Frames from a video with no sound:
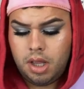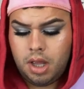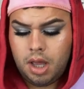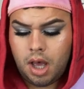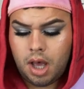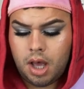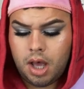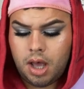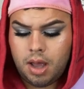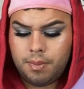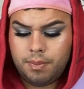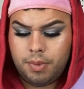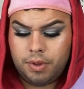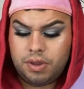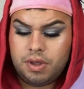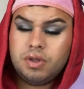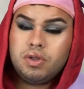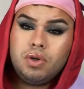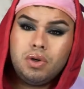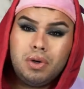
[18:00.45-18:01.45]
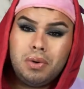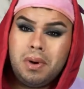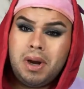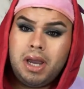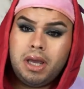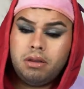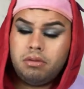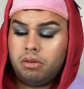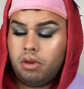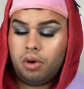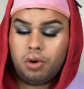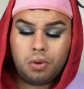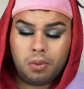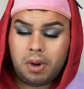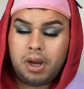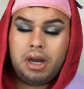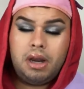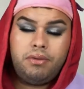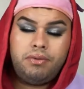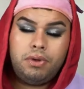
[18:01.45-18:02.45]
But these are great. They're
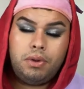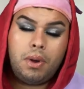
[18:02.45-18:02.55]
great. If you